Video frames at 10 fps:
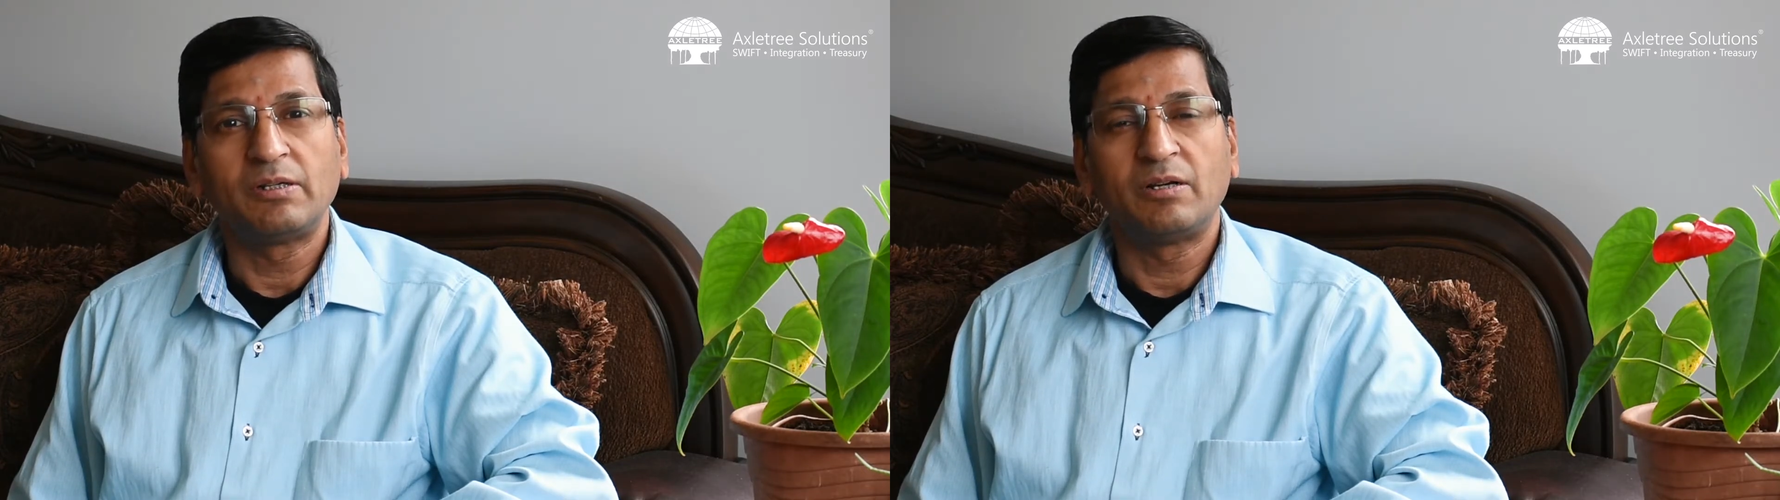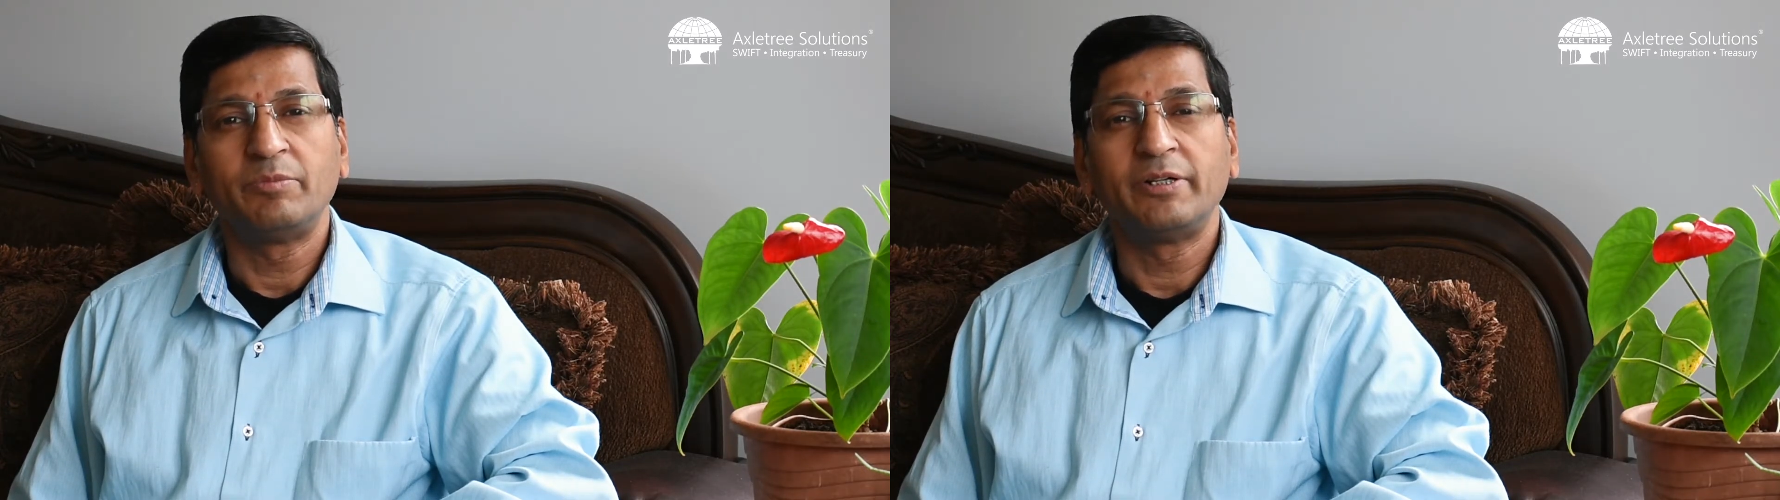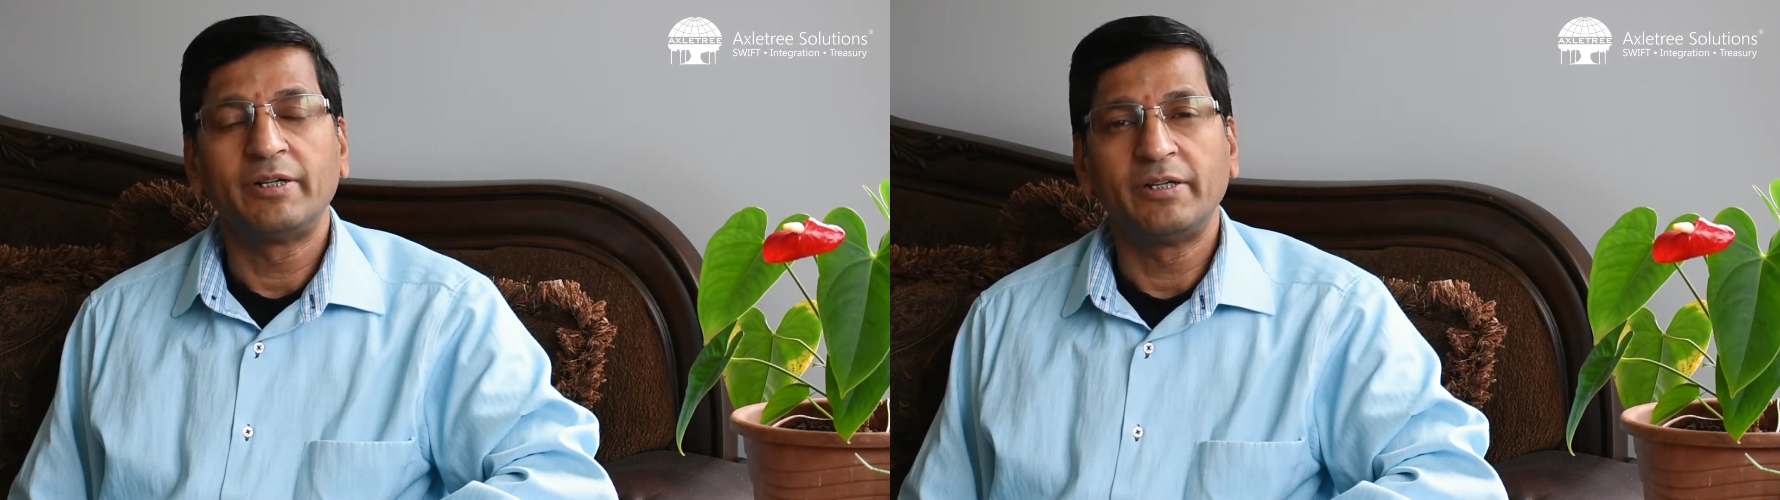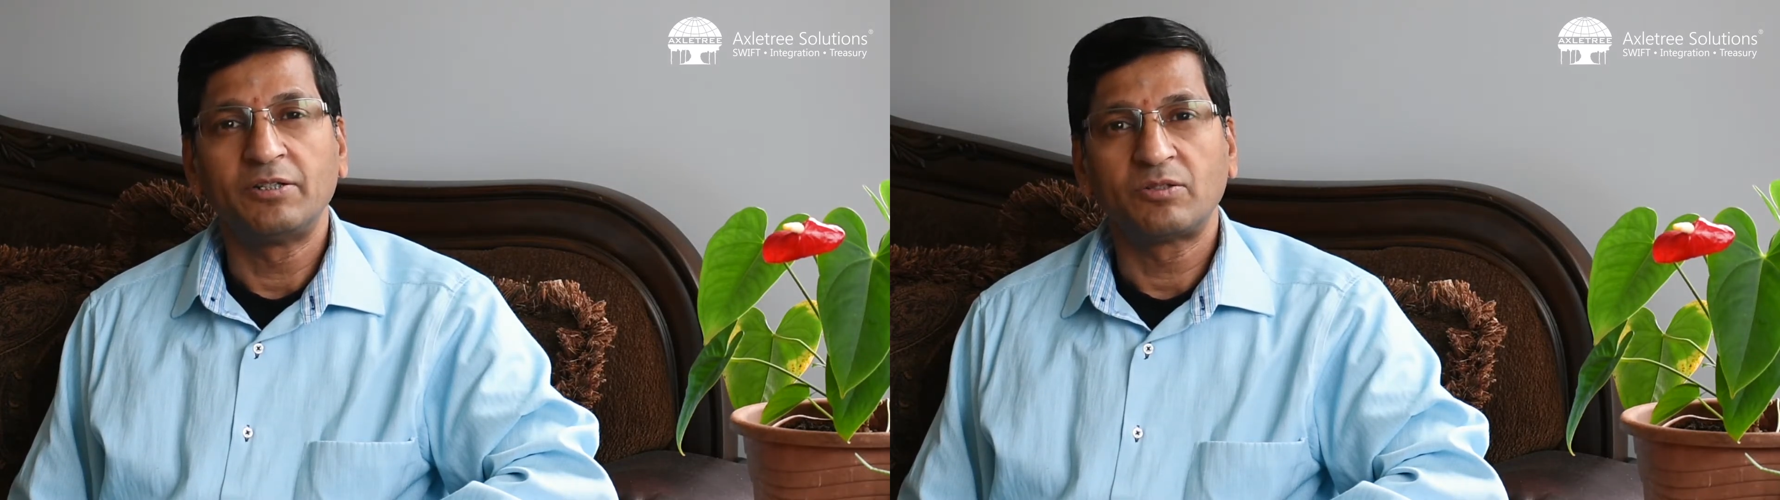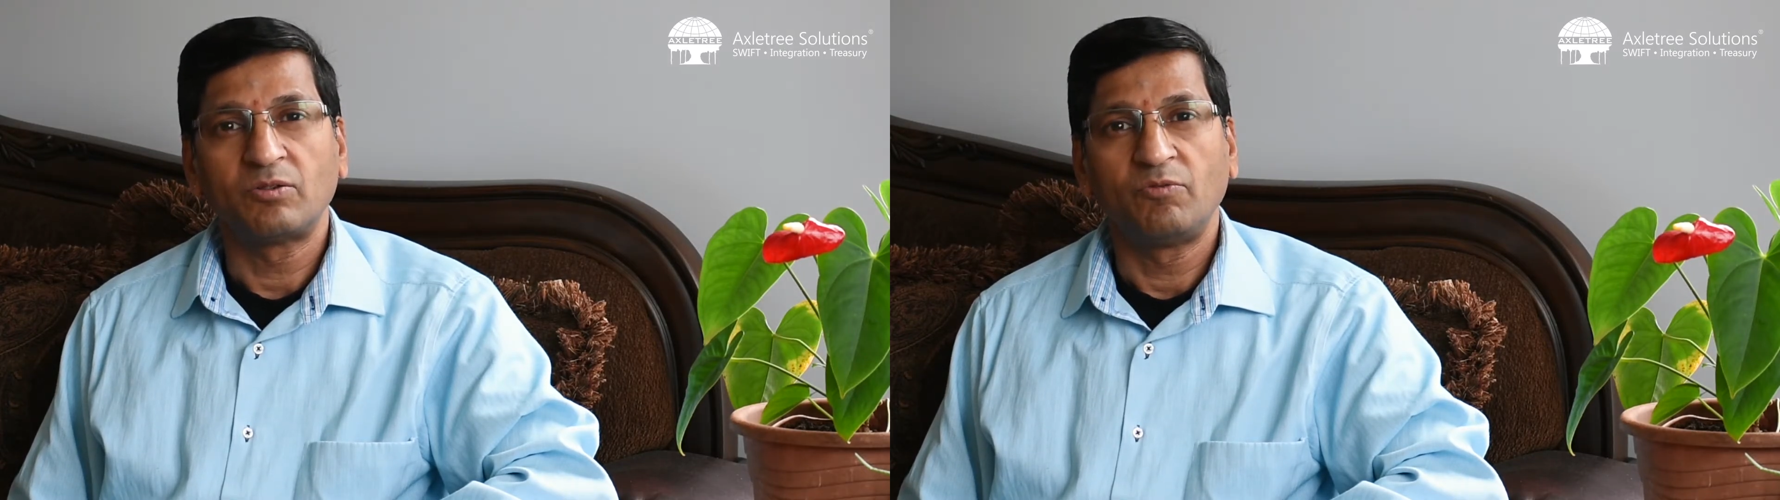
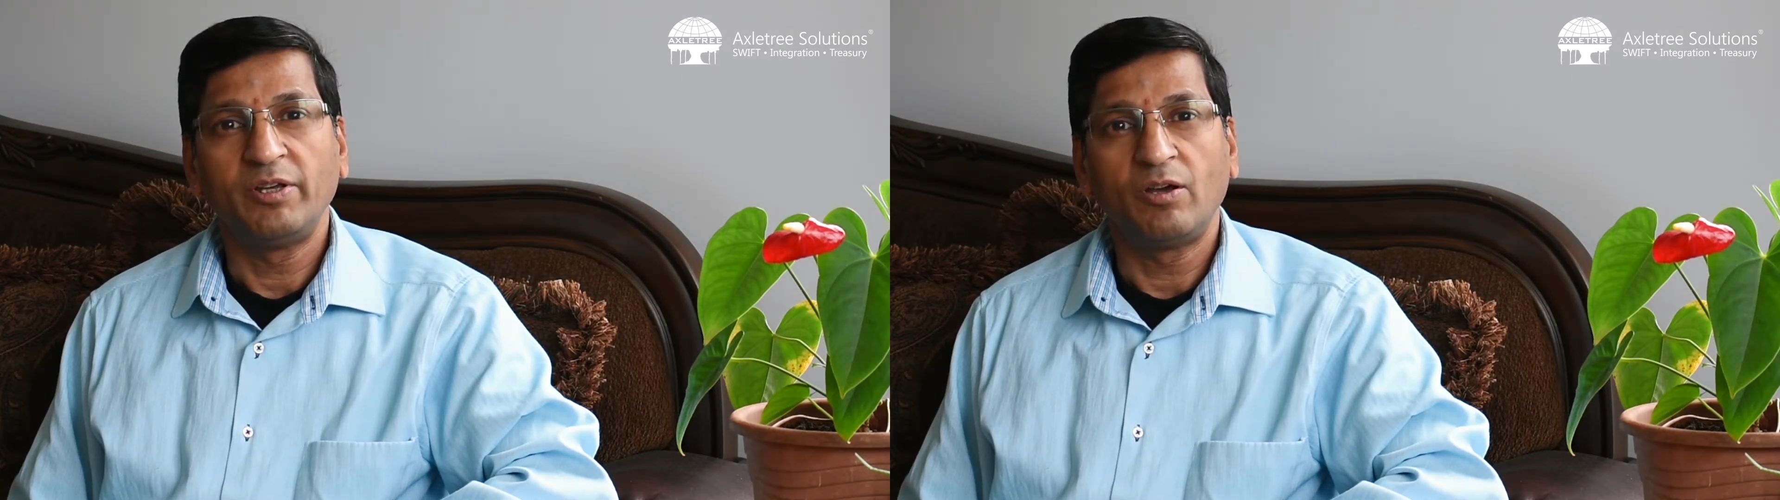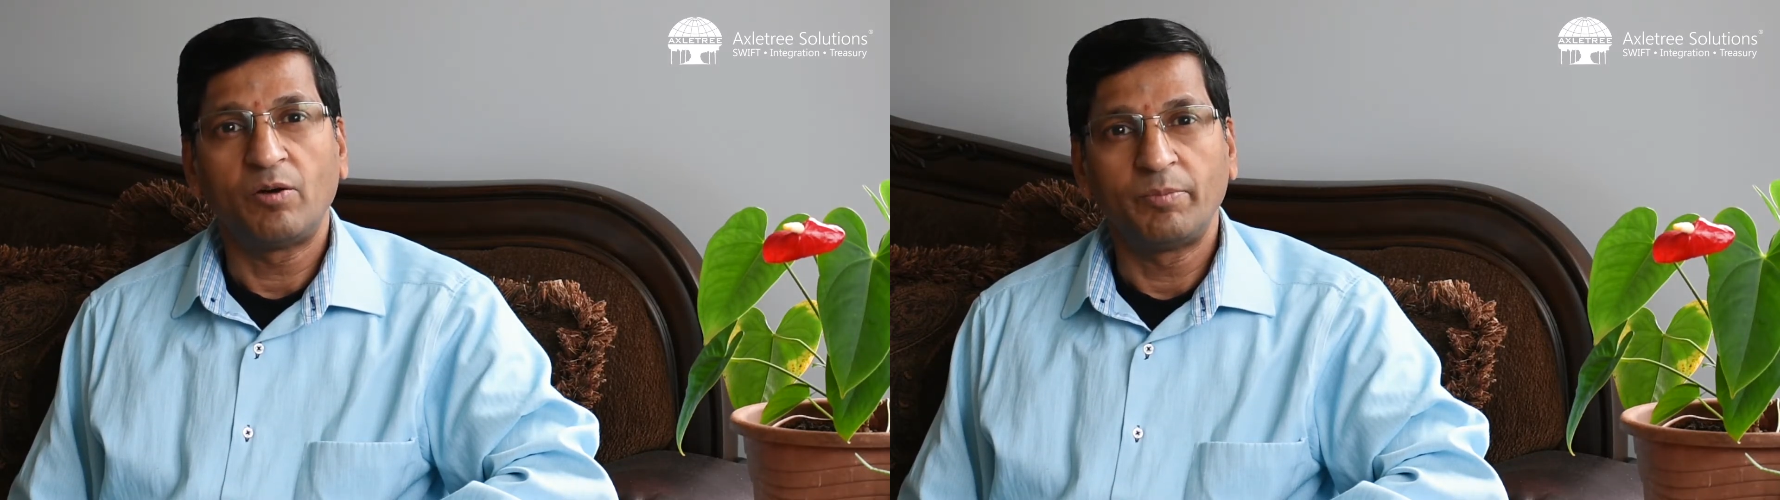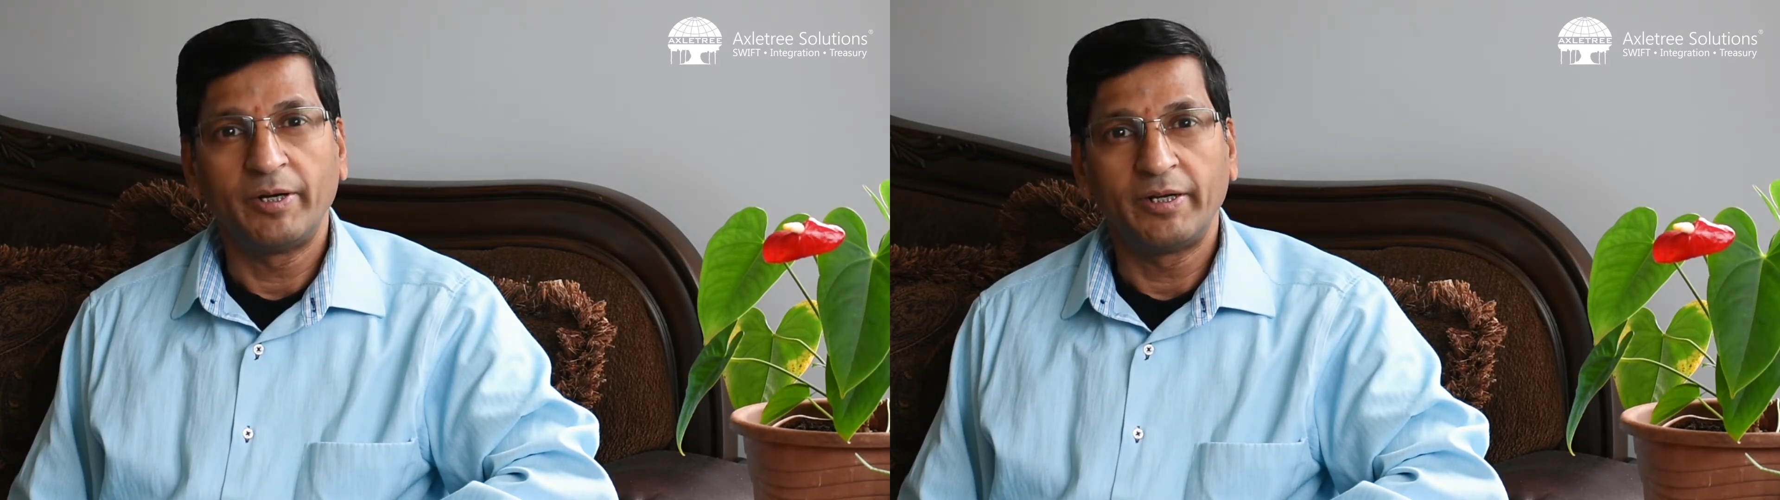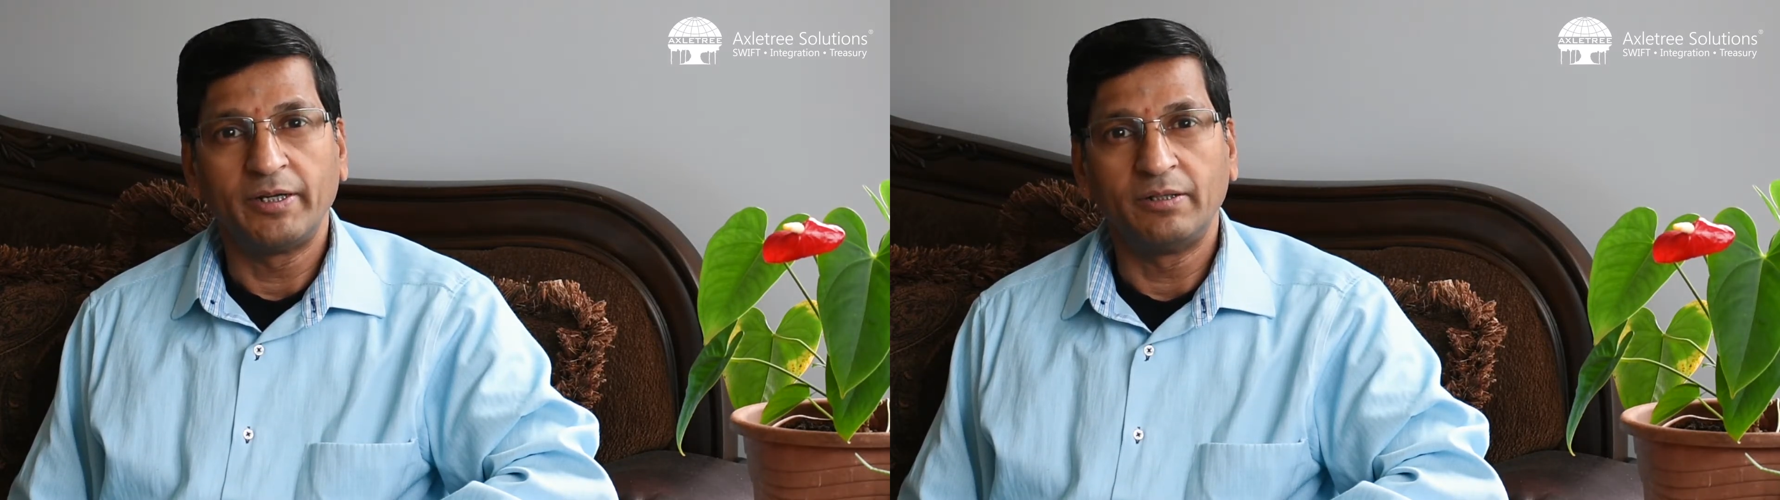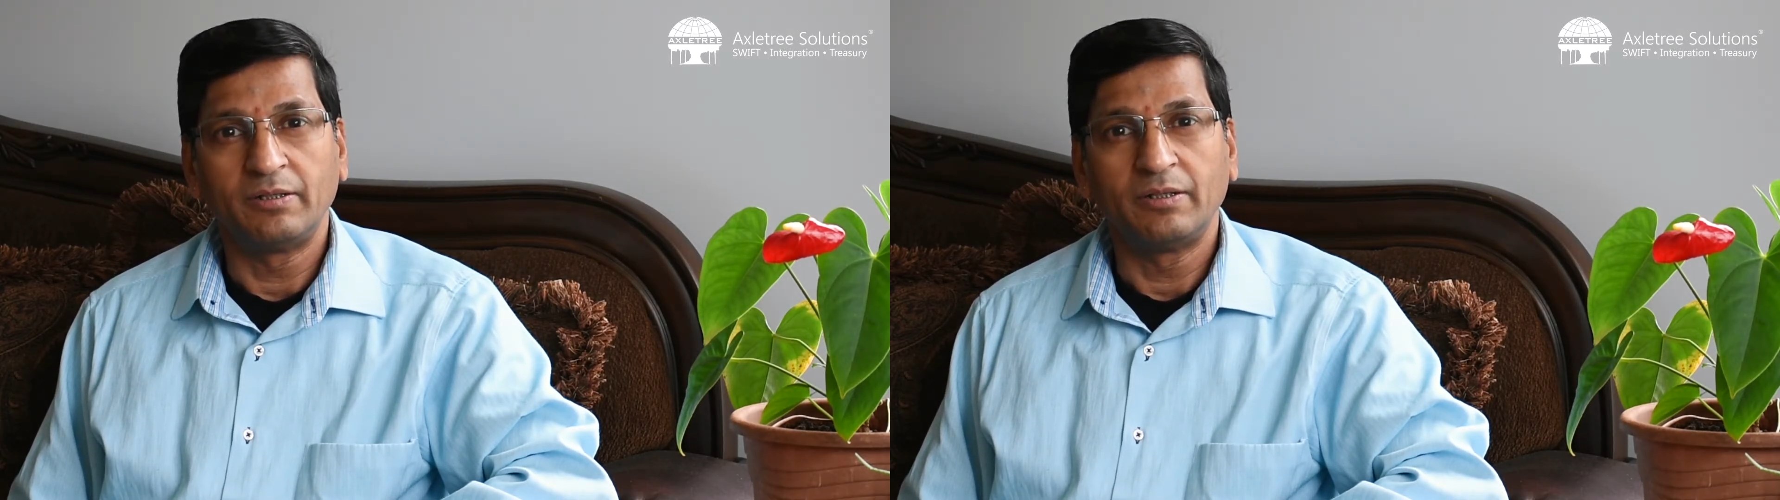communities we operate
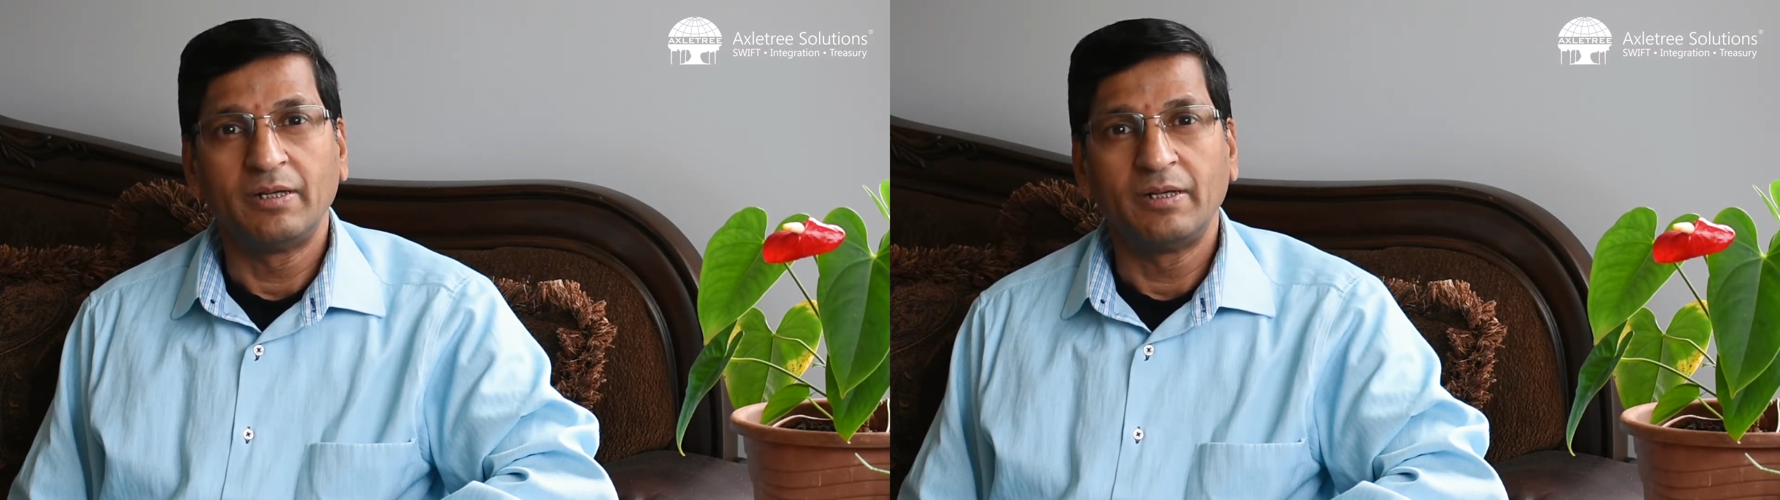in,